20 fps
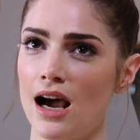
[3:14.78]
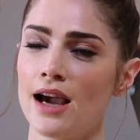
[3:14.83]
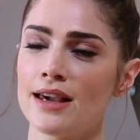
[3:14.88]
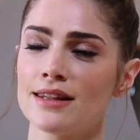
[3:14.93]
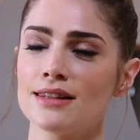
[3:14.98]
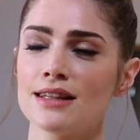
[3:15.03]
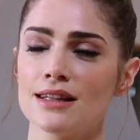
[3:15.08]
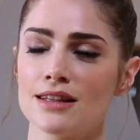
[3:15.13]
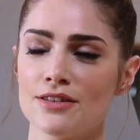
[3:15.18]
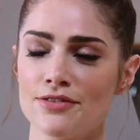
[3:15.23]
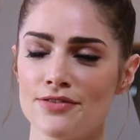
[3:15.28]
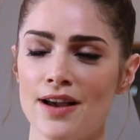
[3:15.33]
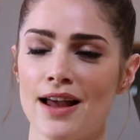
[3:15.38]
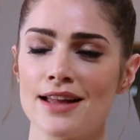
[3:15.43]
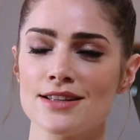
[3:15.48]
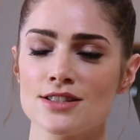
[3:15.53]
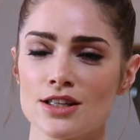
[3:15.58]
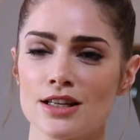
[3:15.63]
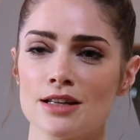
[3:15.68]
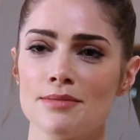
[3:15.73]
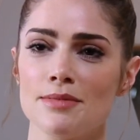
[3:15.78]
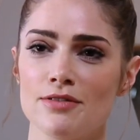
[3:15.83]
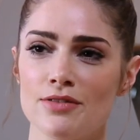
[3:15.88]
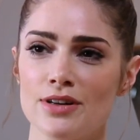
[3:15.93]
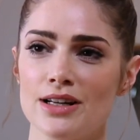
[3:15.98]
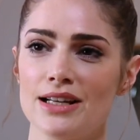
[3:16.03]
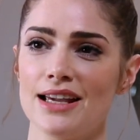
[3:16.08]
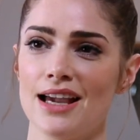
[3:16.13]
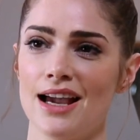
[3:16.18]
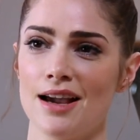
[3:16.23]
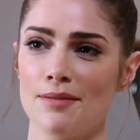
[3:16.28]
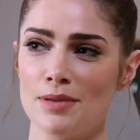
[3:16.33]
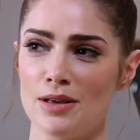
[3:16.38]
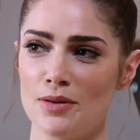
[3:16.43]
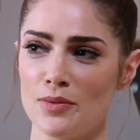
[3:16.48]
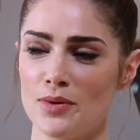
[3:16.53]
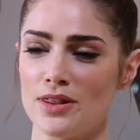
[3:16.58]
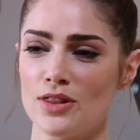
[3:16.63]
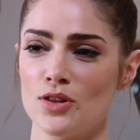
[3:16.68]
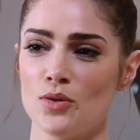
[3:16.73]
I think the fans are going to be really
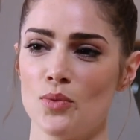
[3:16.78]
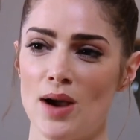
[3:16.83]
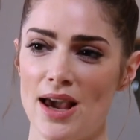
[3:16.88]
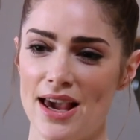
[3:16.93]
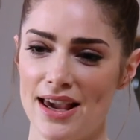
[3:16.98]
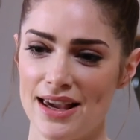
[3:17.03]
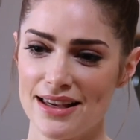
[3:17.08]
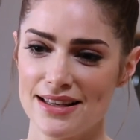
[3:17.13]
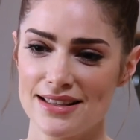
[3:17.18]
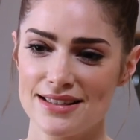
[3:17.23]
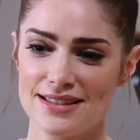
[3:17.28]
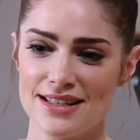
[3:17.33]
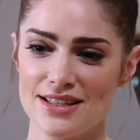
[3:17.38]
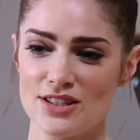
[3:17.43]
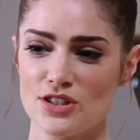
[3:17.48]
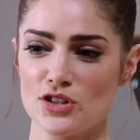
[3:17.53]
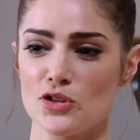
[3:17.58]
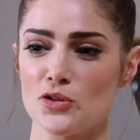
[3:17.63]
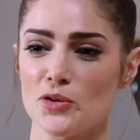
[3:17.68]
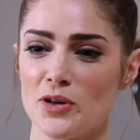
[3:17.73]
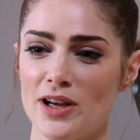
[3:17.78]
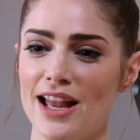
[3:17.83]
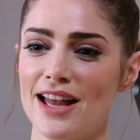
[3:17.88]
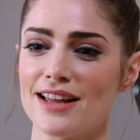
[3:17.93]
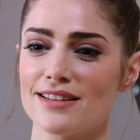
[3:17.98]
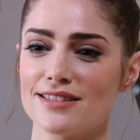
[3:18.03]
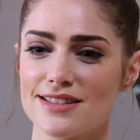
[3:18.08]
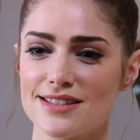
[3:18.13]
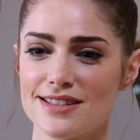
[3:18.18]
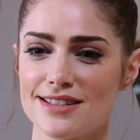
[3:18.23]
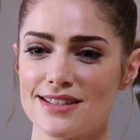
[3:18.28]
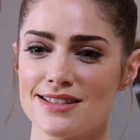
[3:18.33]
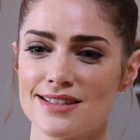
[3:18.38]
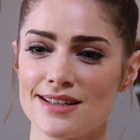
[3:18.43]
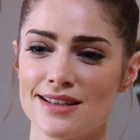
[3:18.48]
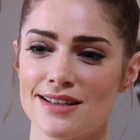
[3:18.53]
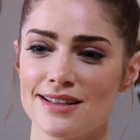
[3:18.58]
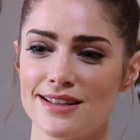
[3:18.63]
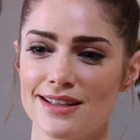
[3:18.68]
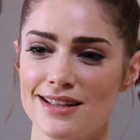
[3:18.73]
happy with the way season three ends. It's
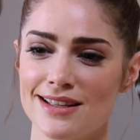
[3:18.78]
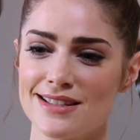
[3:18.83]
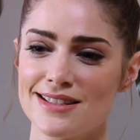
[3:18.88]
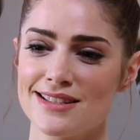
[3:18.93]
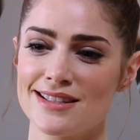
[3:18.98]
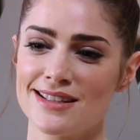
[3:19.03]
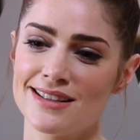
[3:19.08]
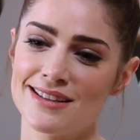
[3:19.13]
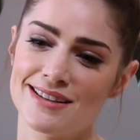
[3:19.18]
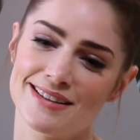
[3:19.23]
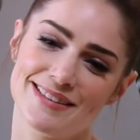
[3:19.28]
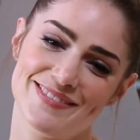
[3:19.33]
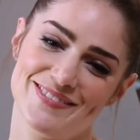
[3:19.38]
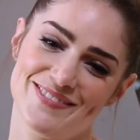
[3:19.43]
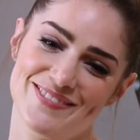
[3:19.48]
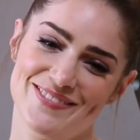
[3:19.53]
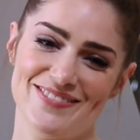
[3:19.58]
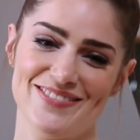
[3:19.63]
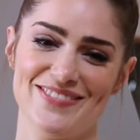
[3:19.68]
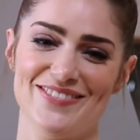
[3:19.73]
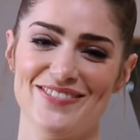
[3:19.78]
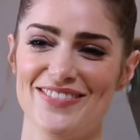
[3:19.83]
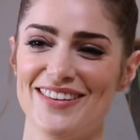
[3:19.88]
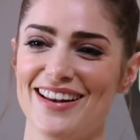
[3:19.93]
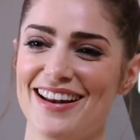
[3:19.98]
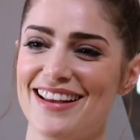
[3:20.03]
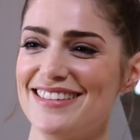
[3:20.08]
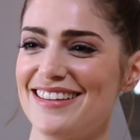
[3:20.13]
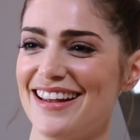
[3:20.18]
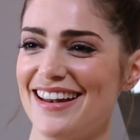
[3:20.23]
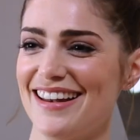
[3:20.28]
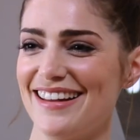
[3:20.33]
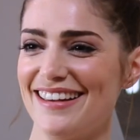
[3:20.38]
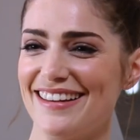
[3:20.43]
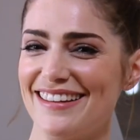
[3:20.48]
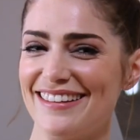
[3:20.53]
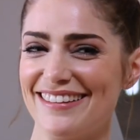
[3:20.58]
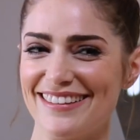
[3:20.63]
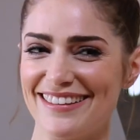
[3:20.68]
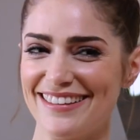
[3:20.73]
a, it's a nice
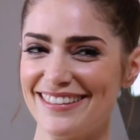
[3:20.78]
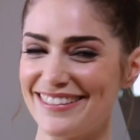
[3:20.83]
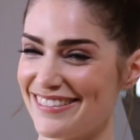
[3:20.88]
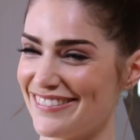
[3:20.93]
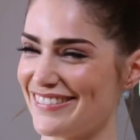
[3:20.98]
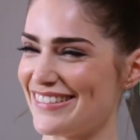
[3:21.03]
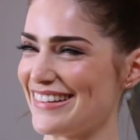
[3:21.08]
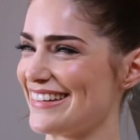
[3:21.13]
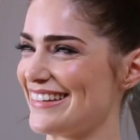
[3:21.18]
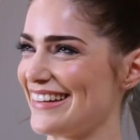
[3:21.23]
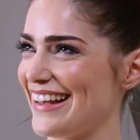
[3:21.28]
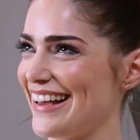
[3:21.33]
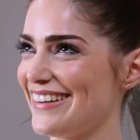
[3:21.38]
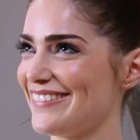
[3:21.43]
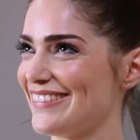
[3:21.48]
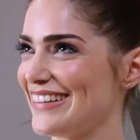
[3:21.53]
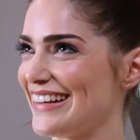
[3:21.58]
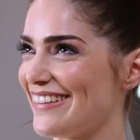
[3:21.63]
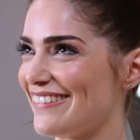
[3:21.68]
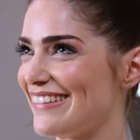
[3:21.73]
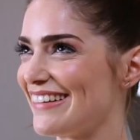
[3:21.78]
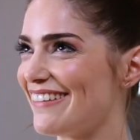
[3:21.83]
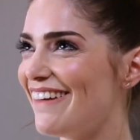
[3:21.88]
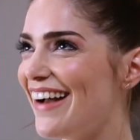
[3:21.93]
ending. I, I don't want to say. I don't want to give it